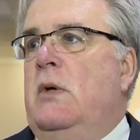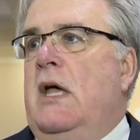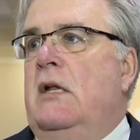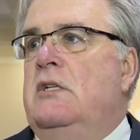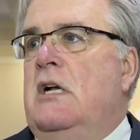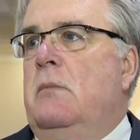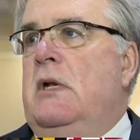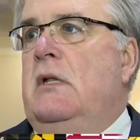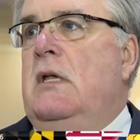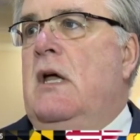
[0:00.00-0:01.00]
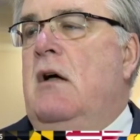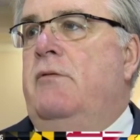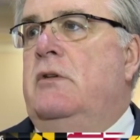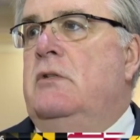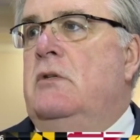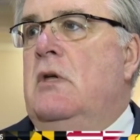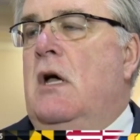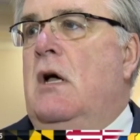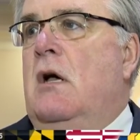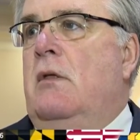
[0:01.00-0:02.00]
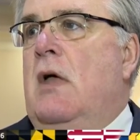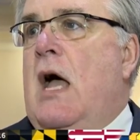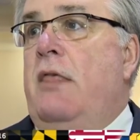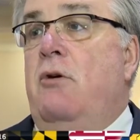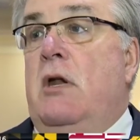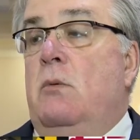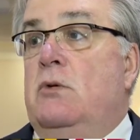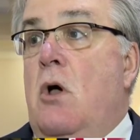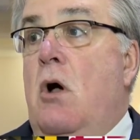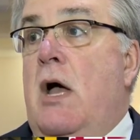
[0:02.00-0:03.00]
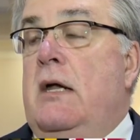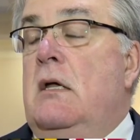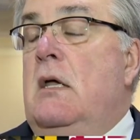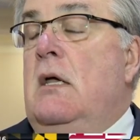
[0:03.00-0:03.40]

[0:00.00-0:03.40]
We had a gentleman in the office, uh, I thought he was gone